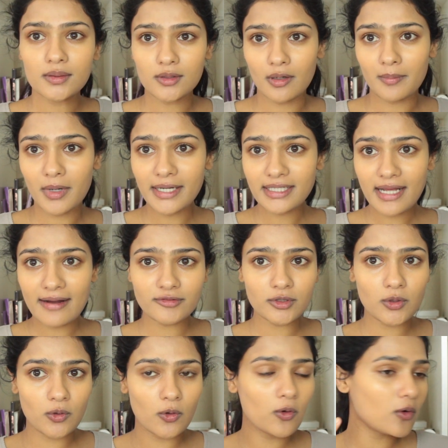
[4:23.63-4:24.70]
So I might have
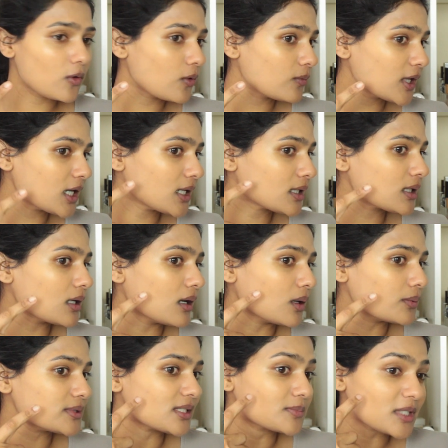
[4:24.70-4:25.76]
to go over
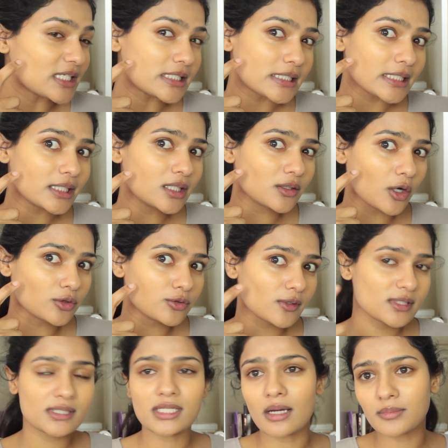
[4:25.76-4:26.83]
with some concealer on
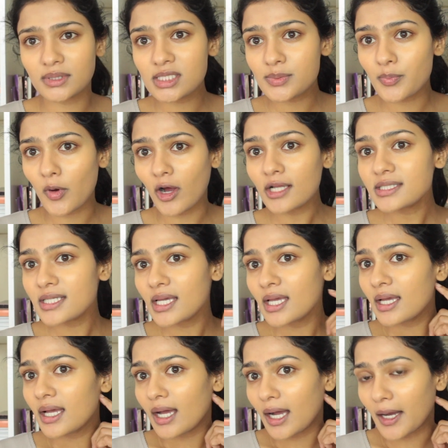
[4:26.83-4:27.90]
those stubborn spots.
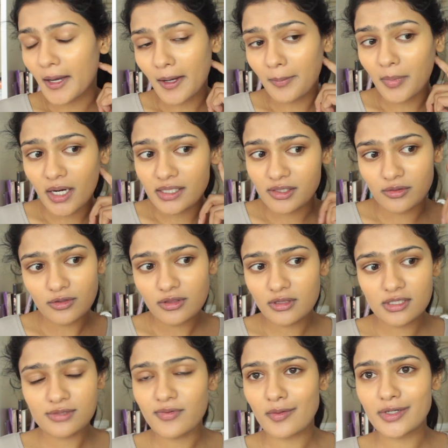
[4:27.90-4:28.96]
But,
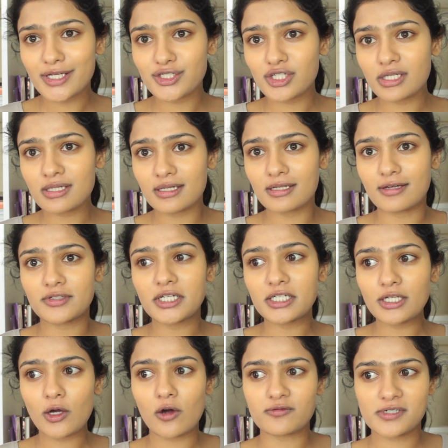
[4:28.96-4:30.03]
this foundation
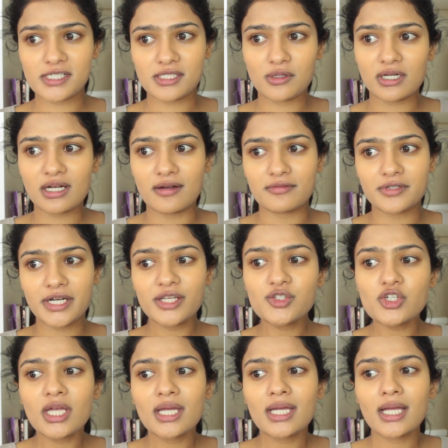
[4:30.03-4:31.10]
definitely offers you a
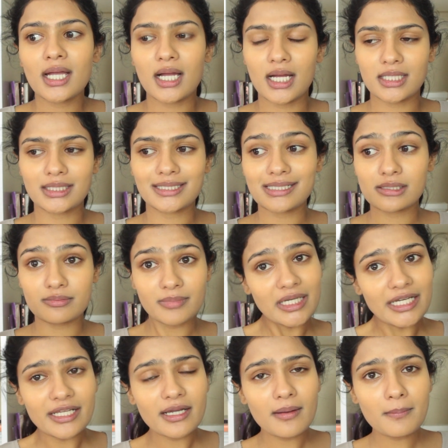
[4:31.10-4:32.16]
coverage that is
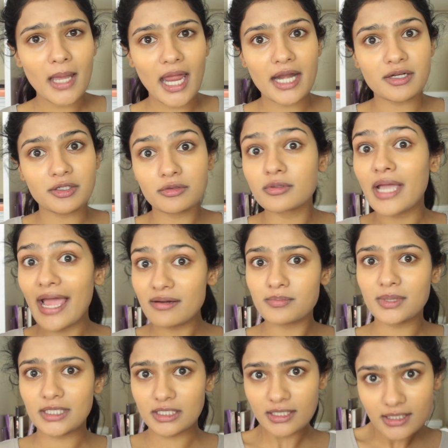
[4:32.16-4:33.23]
medium, and you can
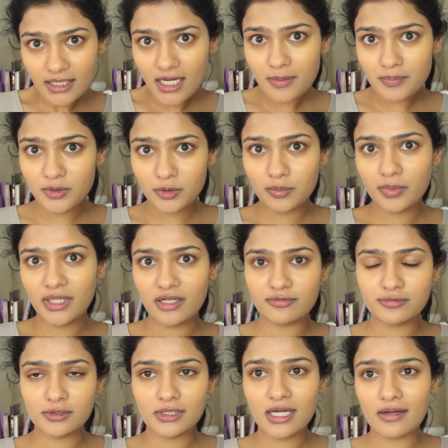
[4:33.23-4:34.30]
build it up to be a
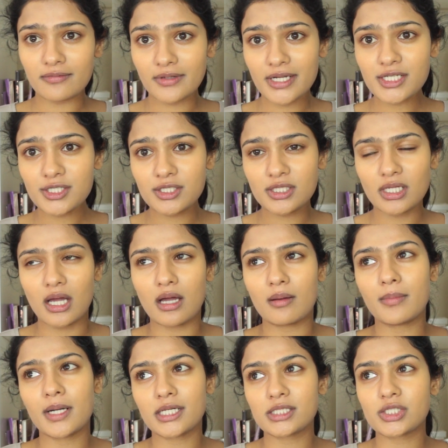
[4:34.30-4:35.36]
full coverage,
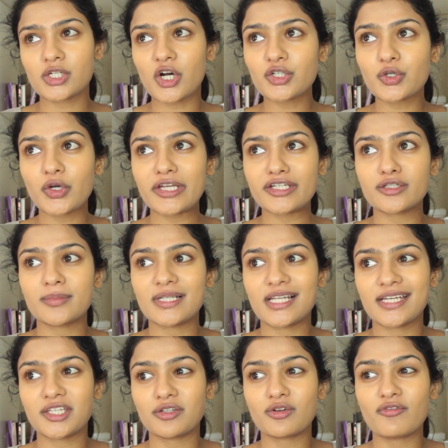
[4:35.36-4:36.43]
but it's not going to be
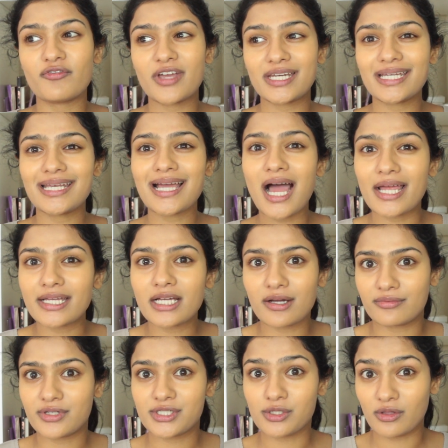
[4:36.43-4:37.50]
like, very high
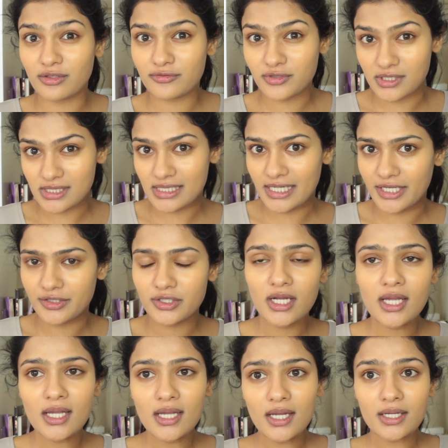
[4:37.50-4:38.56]
coverage on the first layer.
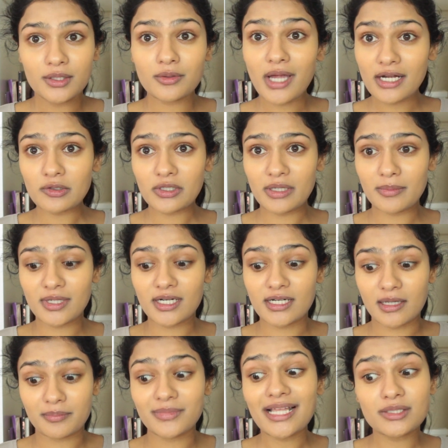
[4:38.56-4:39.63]
You can totally build it
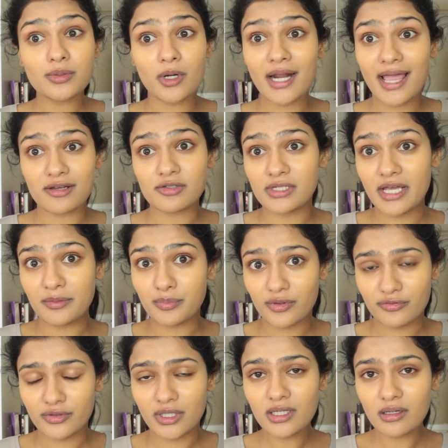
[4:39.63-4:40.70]
up. That's what actually I
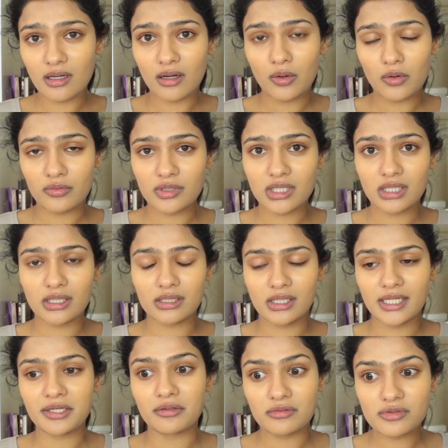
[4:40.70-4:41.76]
prefer over a
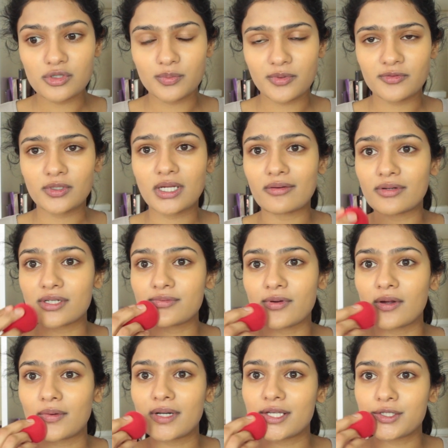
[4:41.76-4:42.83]
super full coverage
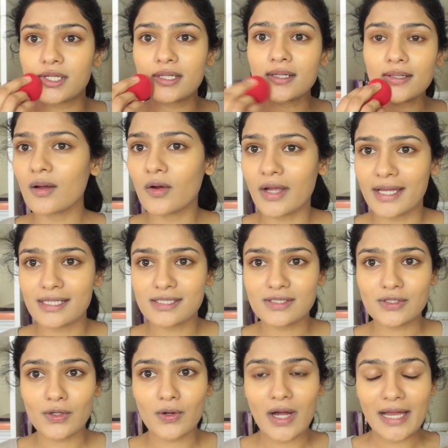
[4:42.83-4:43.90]
foundation. Okay,
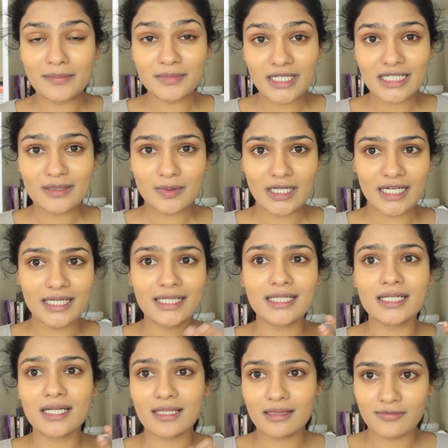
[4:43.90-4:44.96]
so I'm done
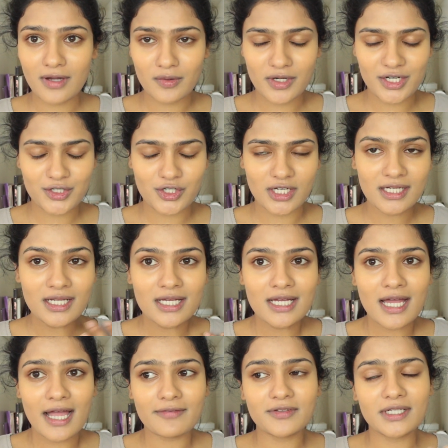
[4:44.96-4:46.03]
applying the foundation.
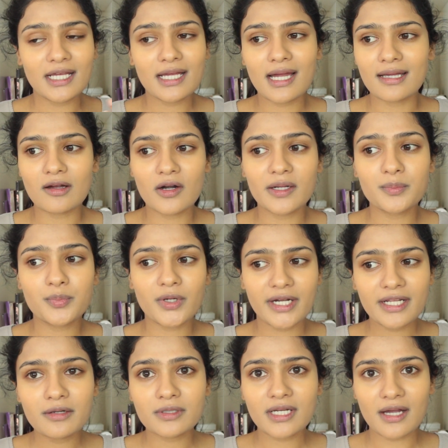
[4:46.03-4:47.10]
I feel like I got a
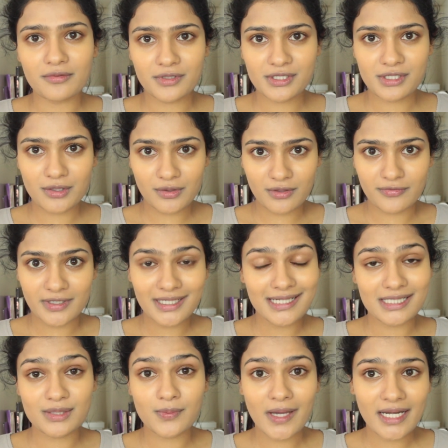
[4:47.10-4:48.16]
pretty good coverage out of it.
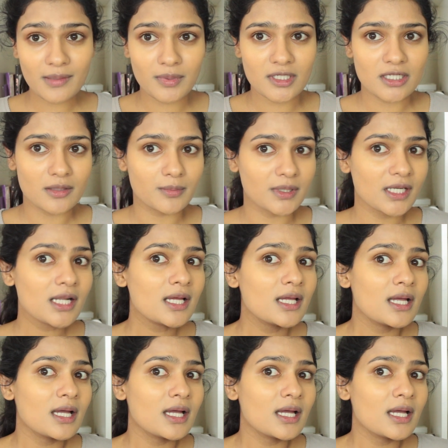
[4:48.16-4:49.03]
It's very buildable.